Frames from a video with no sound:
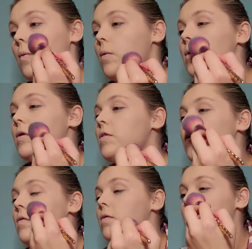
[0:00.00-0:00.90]

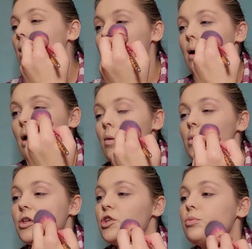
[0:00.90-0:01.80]
with how
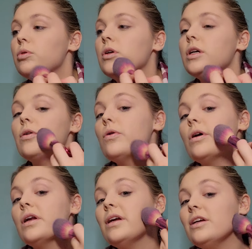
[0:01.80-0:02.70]
much you're putting
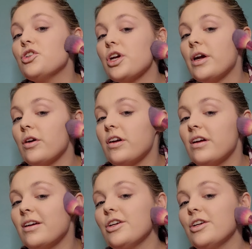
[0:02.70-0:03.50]
on each area.